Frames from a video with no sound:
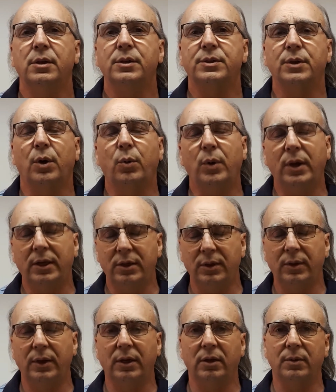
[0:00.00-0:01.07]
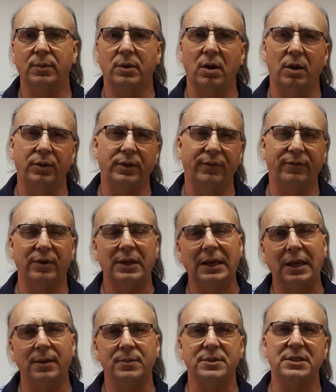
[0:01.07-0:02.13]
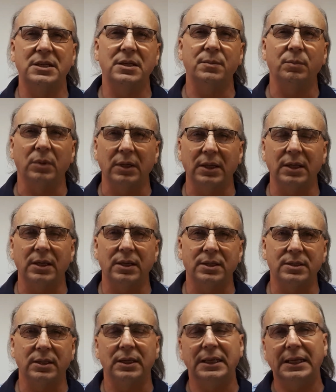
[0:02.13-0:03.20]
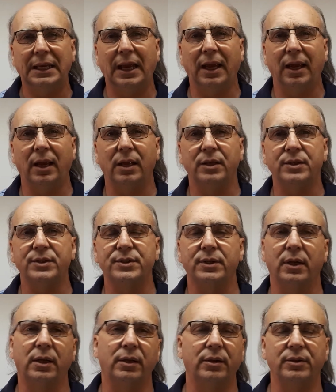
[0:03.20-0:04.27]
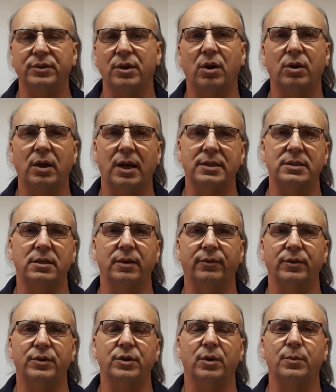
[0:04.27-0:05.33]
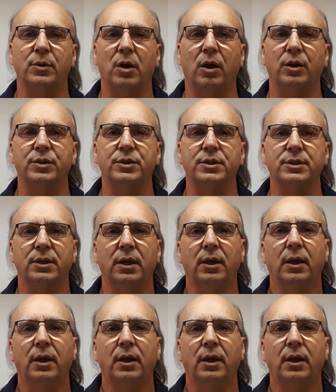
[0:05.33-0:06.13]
So we do hear them called different names, team leads, lead hands, there's all kinds of different terminologies.